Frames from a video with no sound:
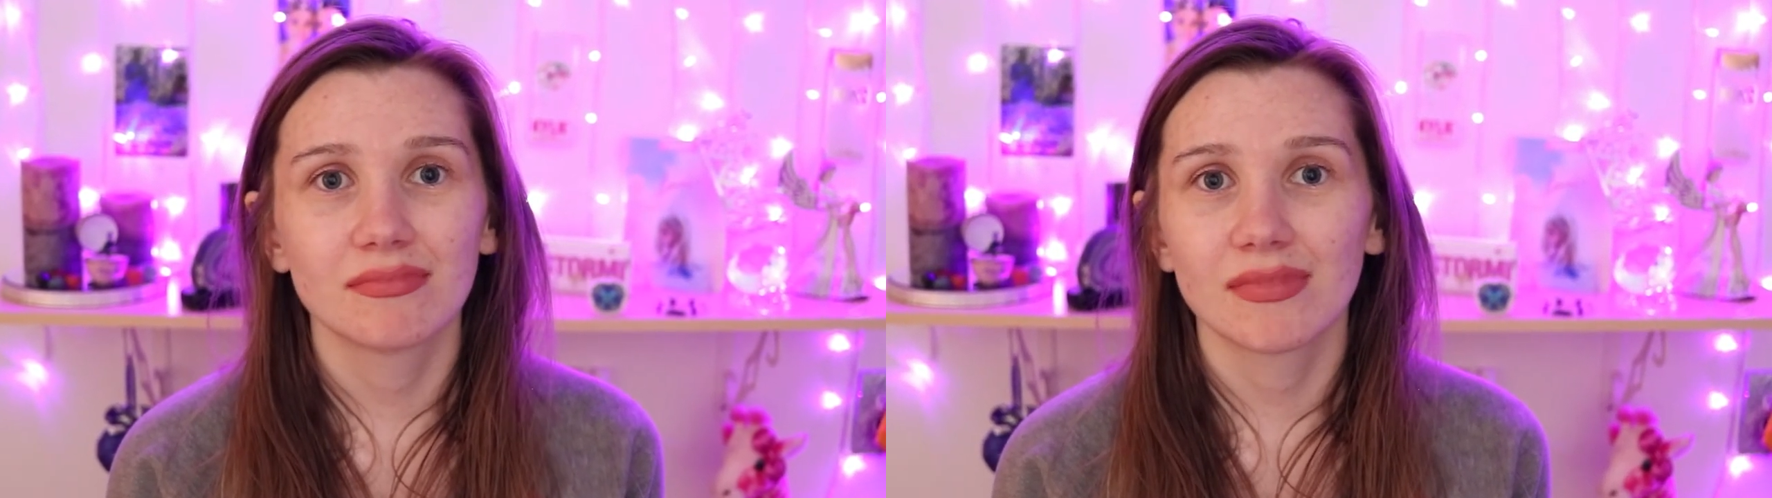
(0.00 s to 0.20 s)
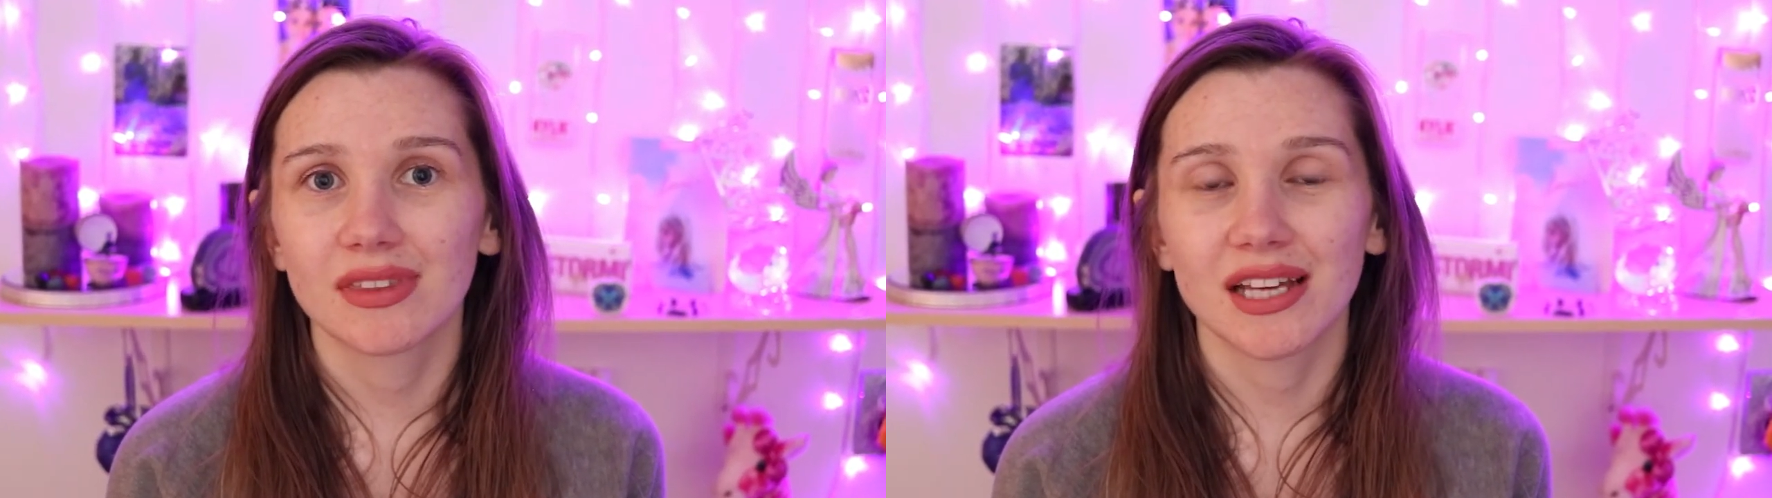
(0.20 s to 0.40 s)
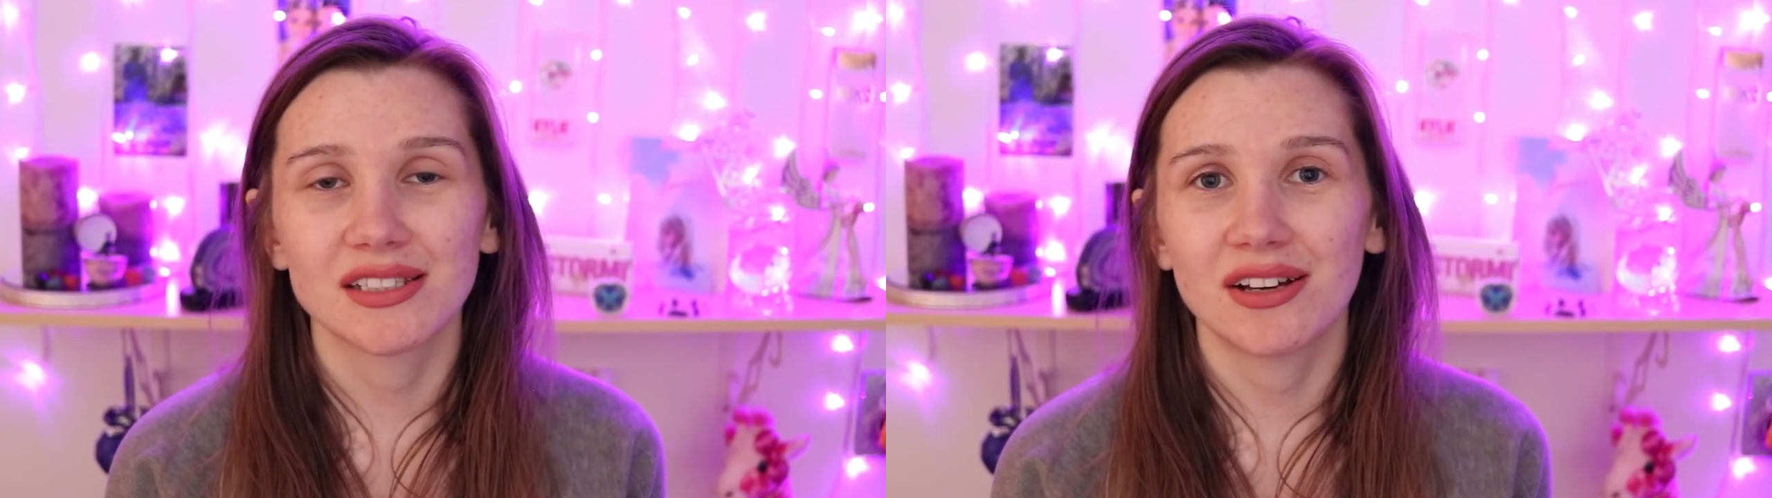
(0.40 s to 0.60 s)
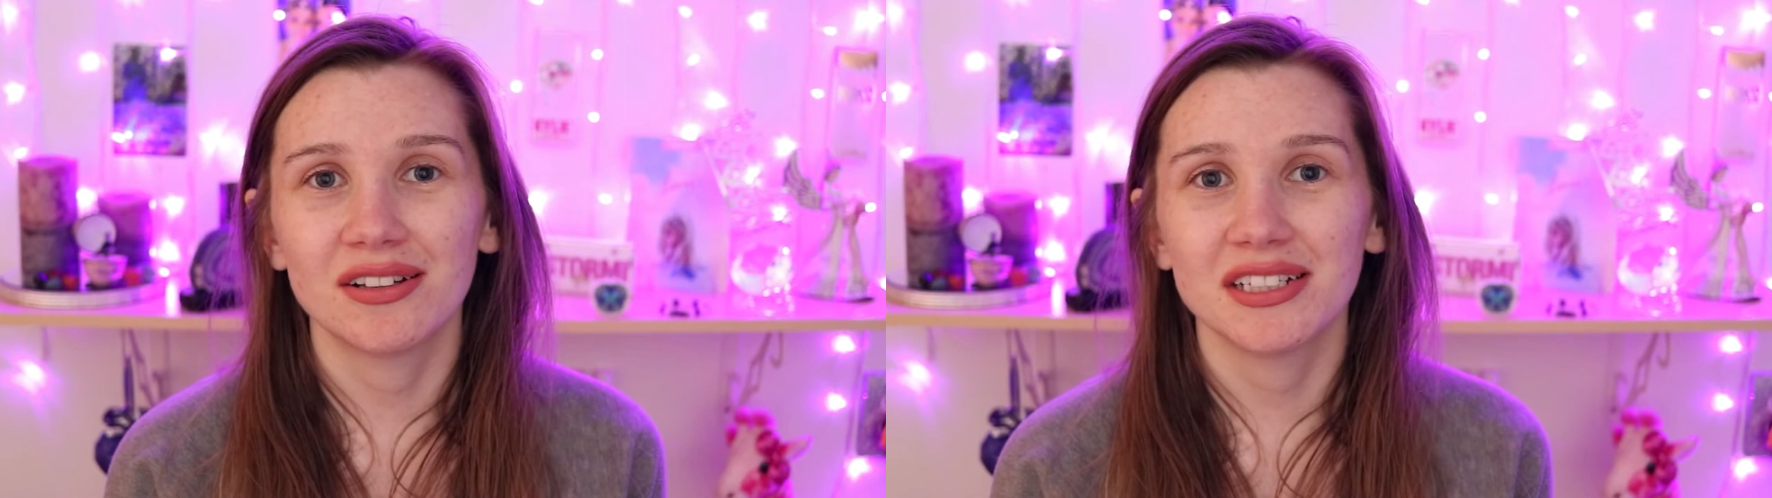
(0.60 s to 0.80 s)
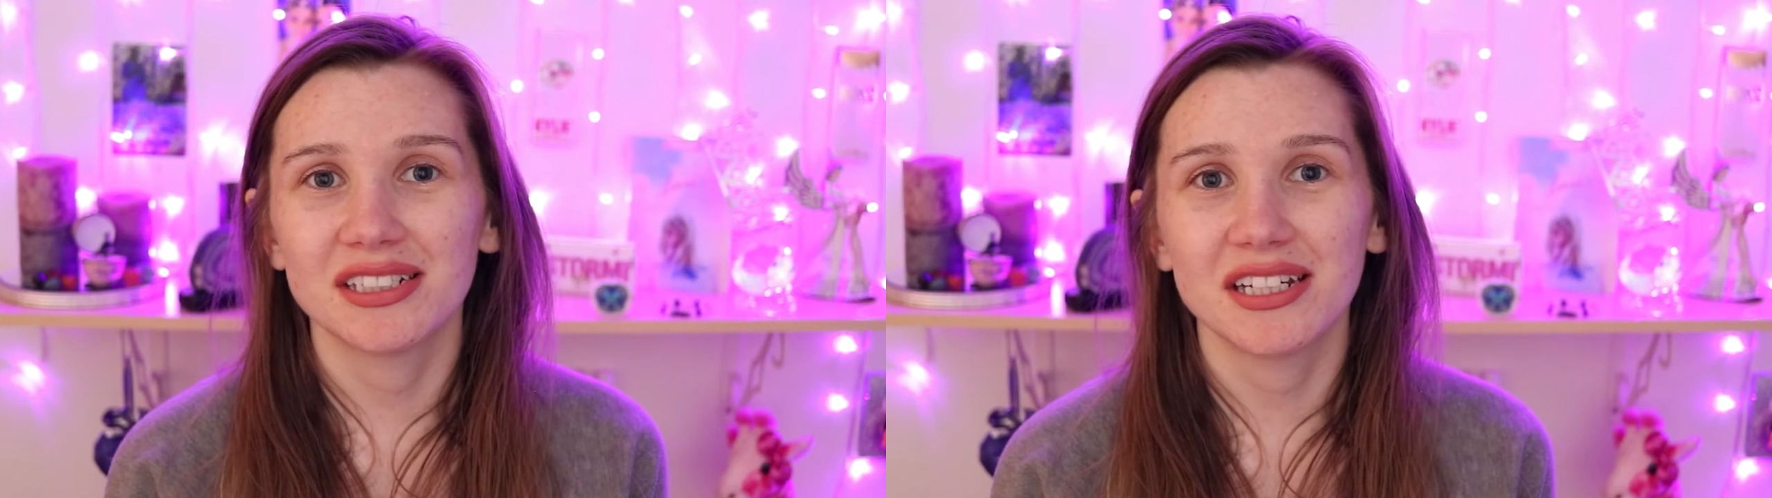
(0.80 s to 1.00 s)
that's
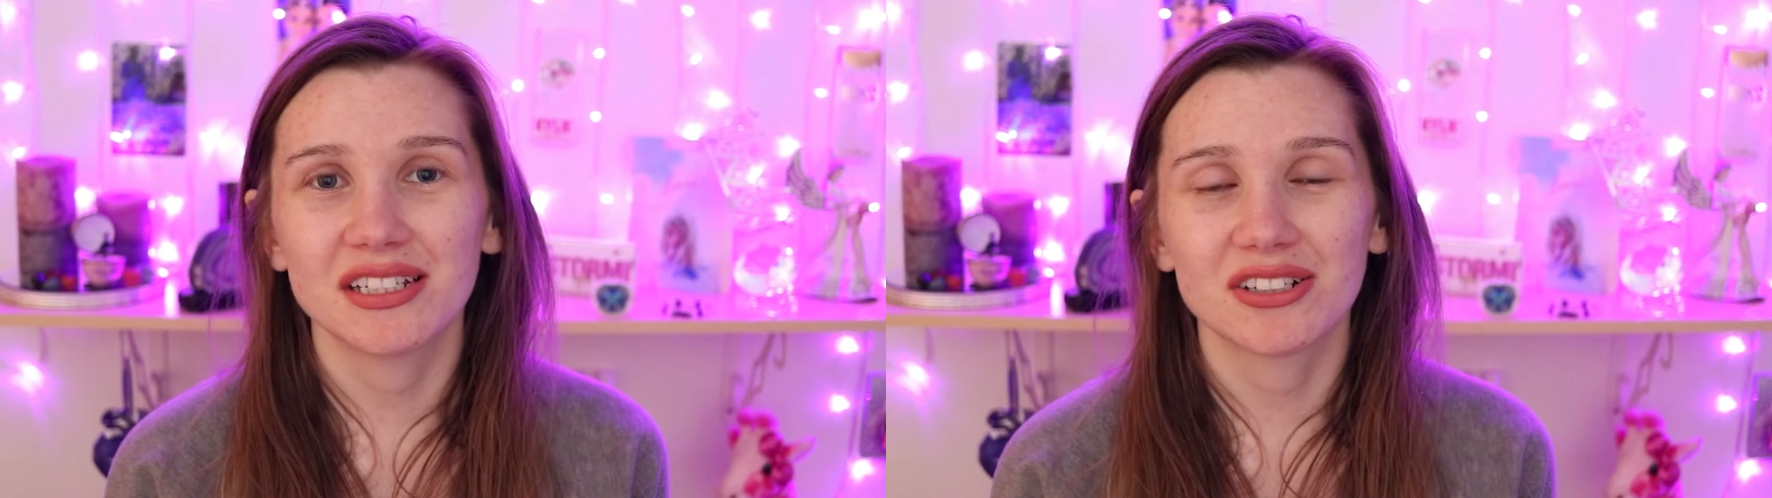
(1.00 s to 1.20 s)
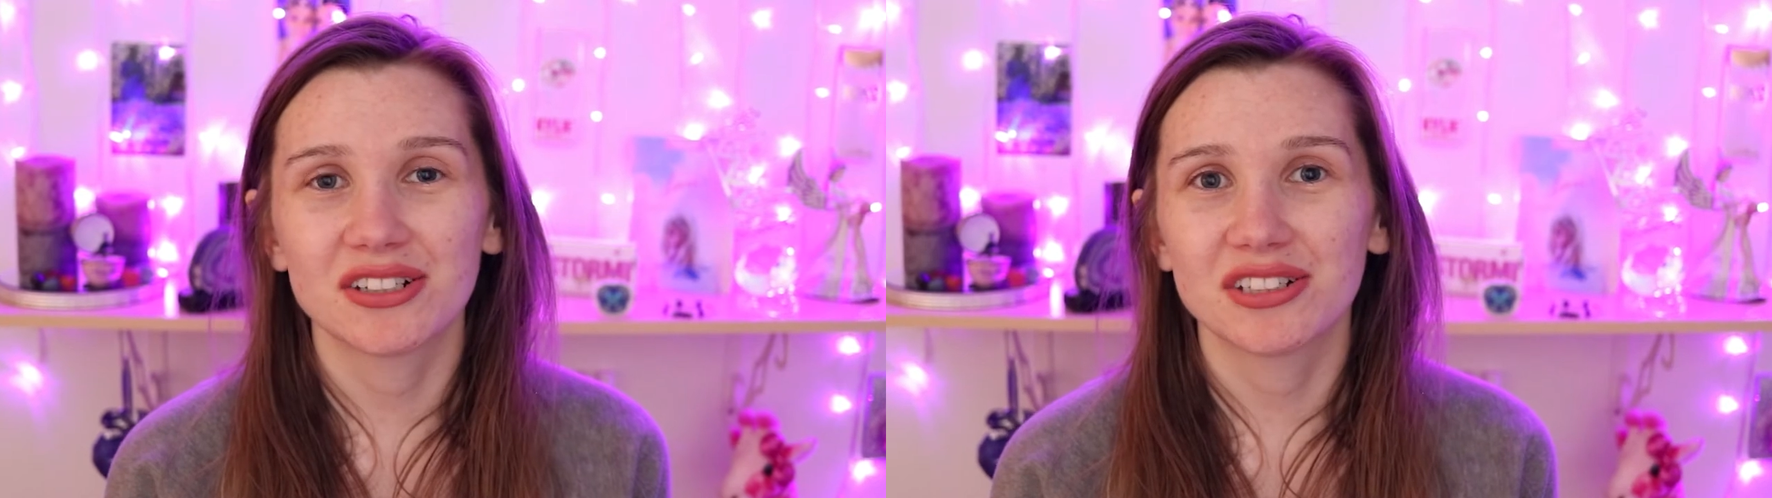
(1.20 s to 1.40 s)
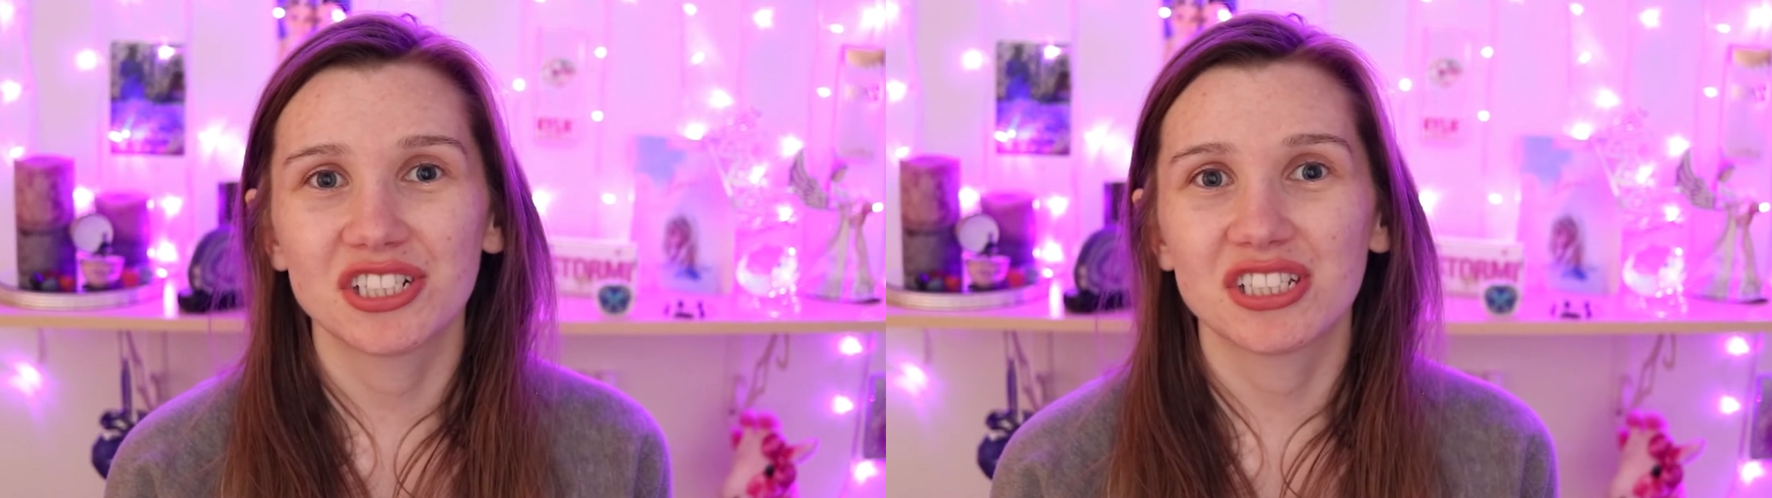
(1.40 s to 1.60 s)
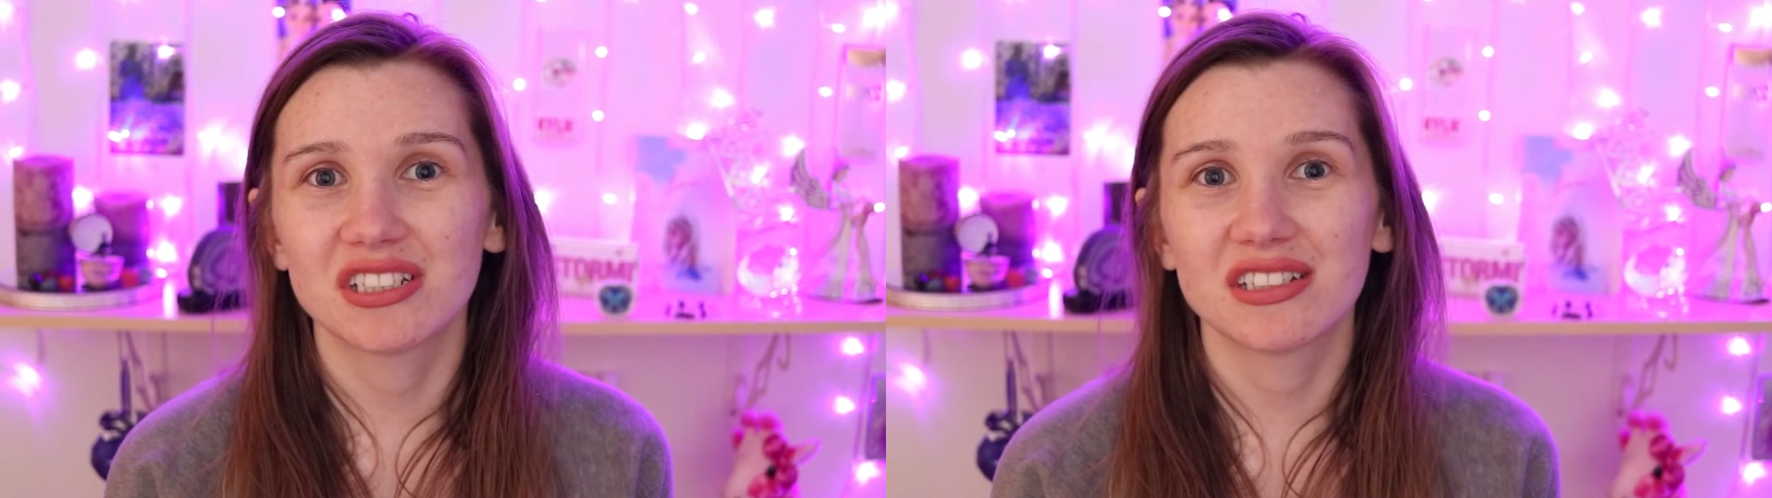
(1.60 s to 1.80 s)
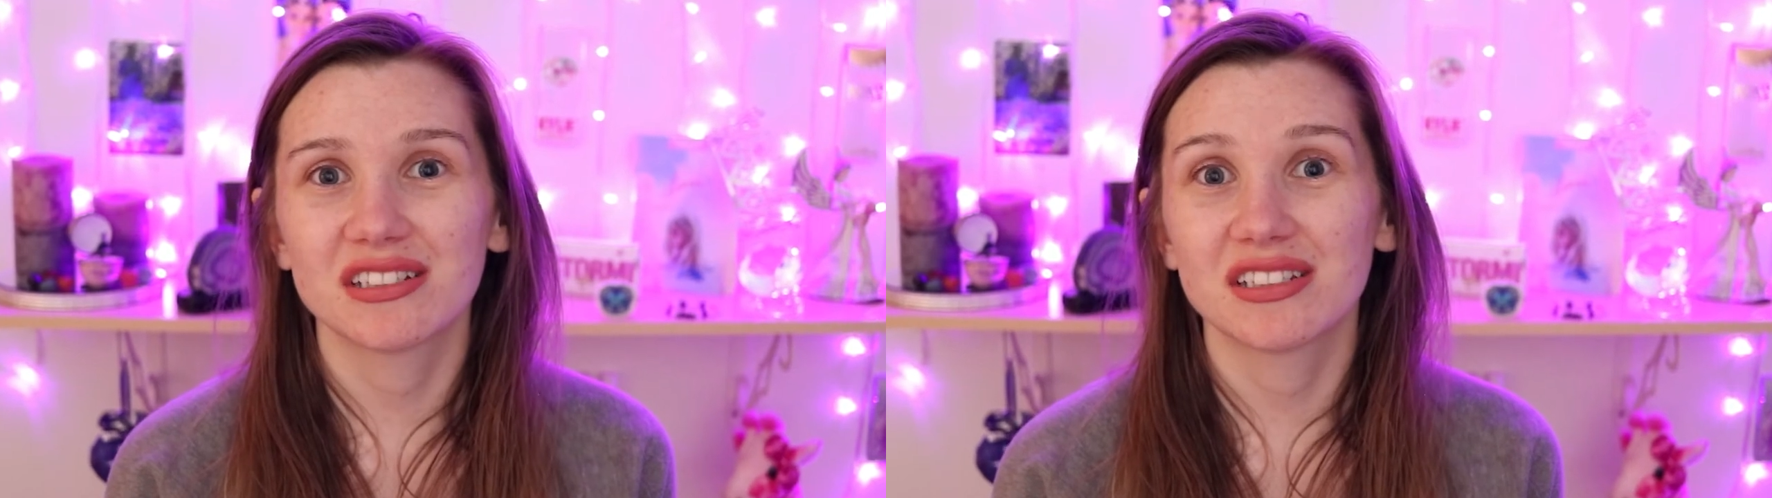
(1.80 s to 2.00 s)
all it takes, or
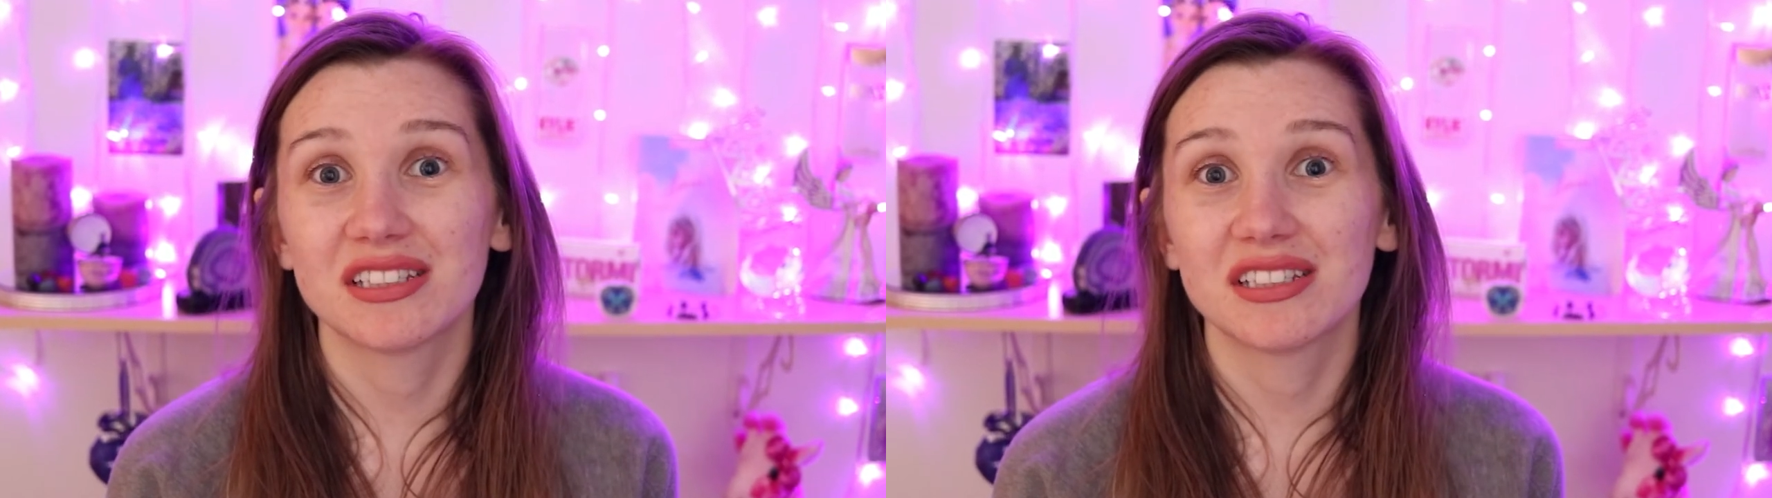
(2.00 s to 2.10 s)
just